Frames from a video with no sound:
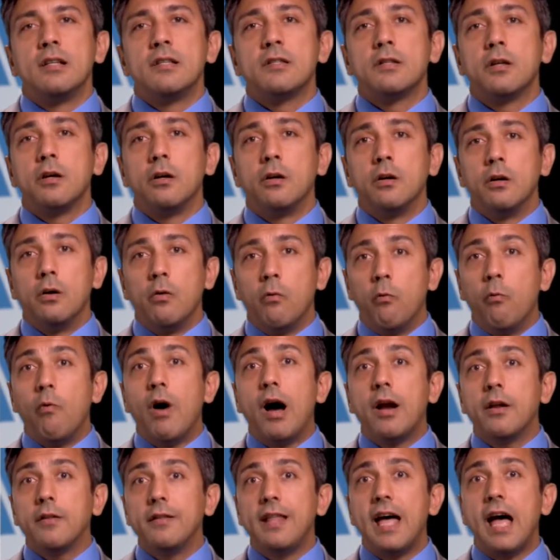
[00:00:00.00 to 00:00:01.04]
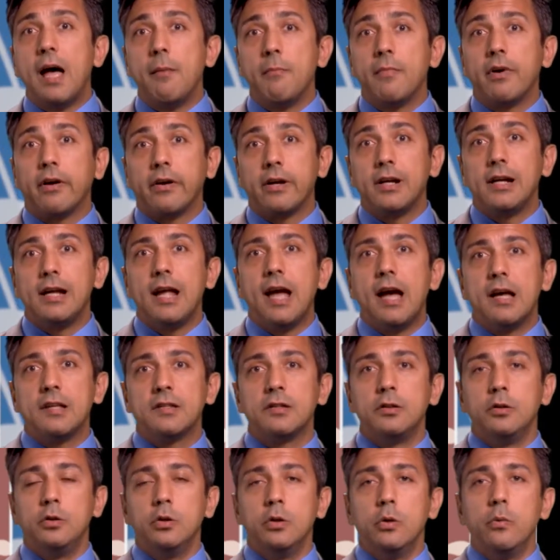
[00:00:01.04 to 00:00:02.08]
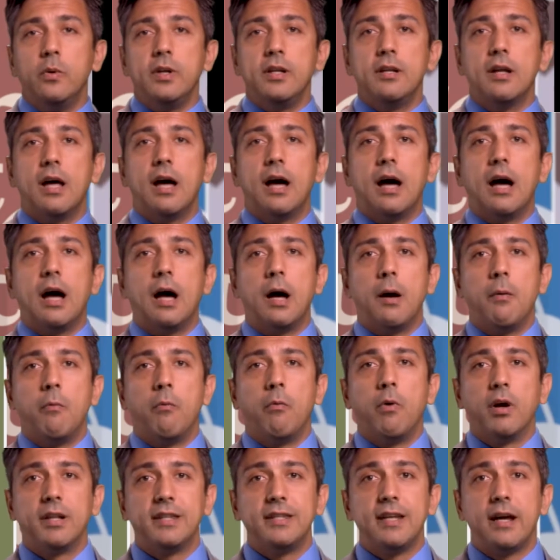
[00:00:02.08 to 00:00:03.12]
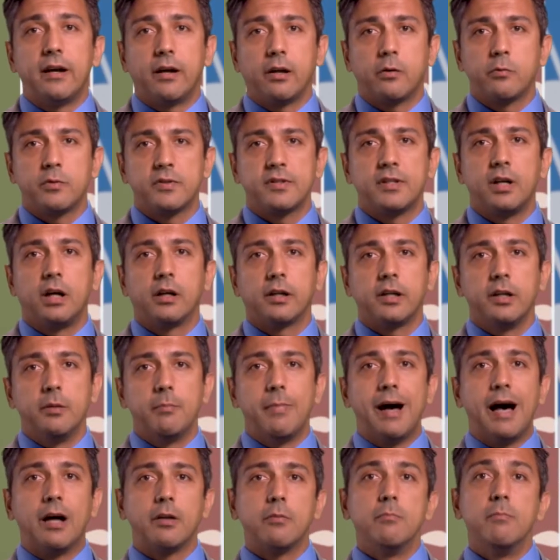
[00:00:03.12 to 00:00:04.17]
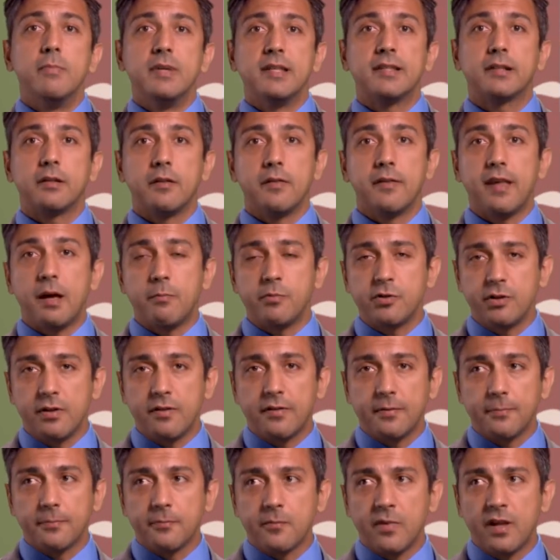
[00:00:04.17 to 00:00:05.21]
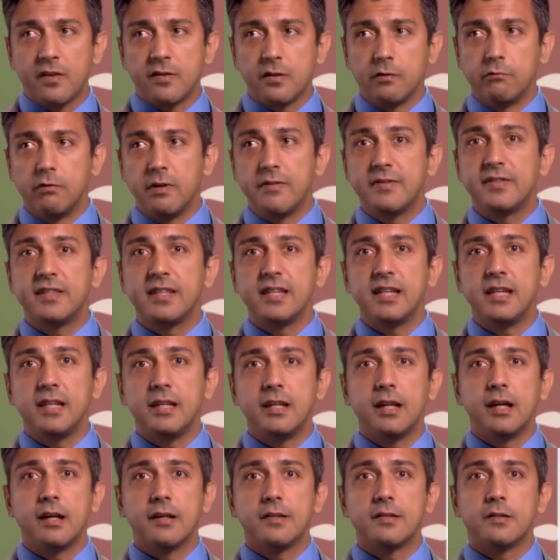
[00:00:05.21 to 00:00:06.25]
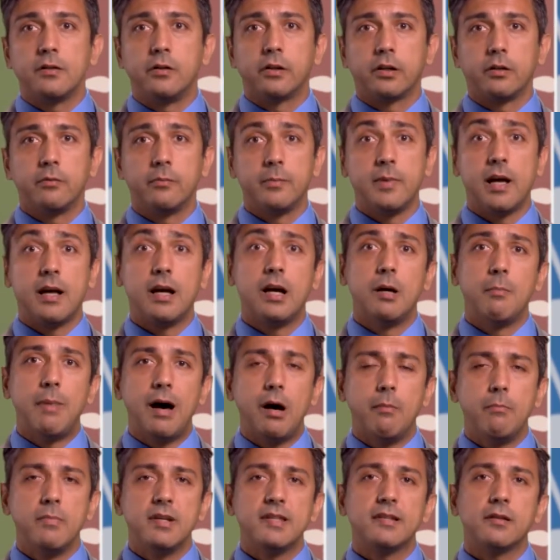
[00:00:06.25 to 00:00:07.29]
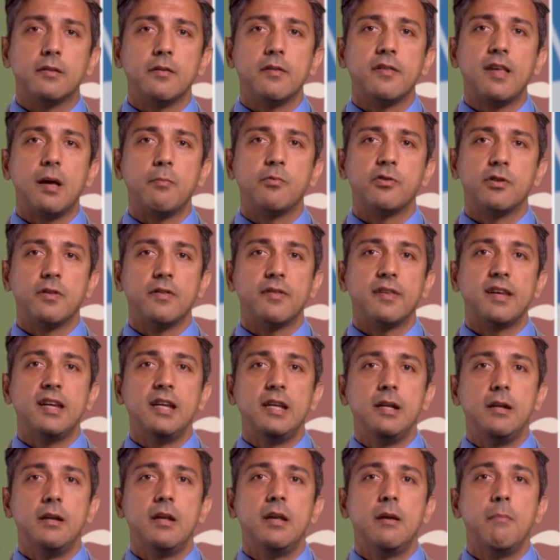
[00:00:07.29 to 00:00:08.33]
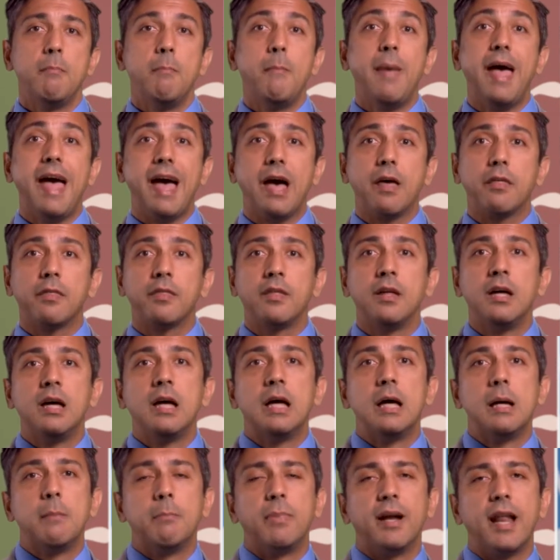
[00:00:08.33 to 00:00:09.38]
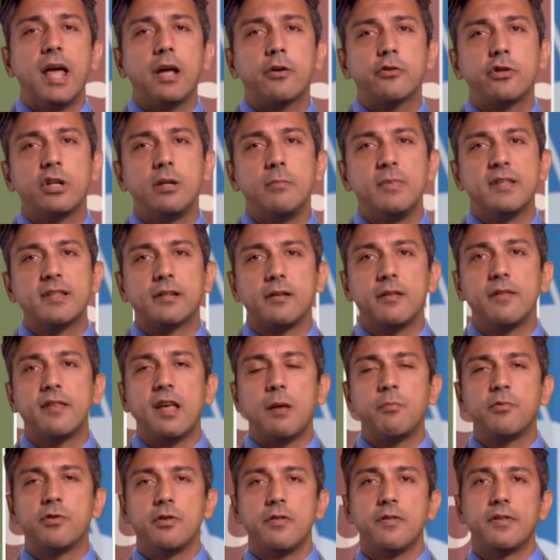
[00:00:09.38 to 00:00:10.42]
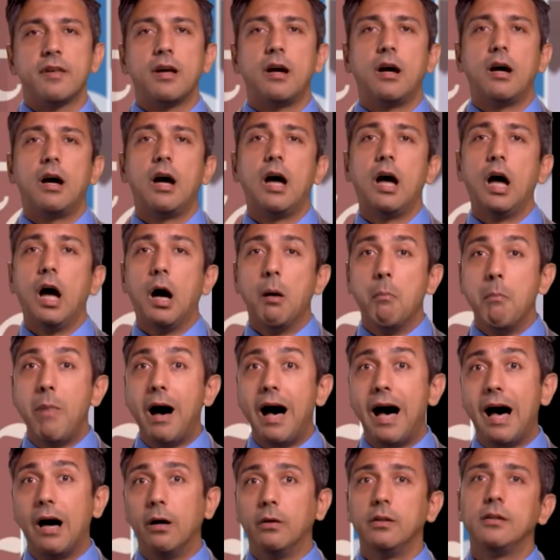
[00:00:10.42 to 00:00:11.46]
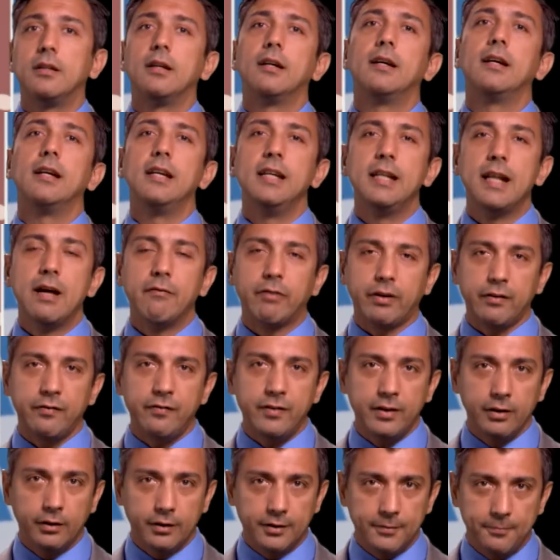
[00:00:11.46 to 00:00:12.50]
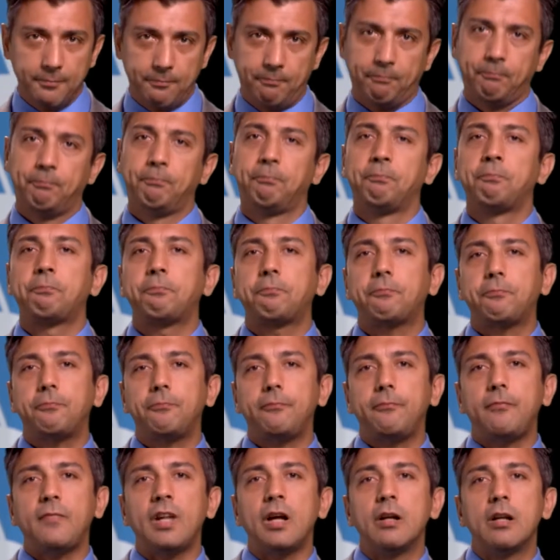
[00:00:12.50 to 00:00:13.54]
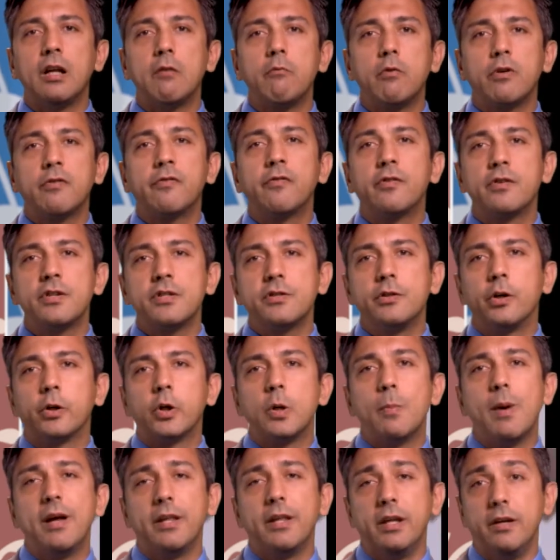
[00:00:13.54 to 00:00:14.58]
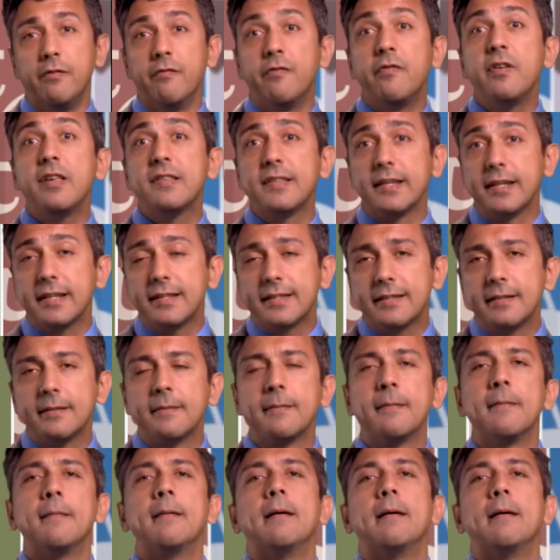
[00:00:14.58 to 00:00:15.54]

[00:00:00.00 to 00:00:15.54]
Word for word: So one of them really has to do with um, what Derek was talking about, misconceptions. So we've seen a story about misconceptions in math, but actually misconceptions abound in every field. They were first documented in physics,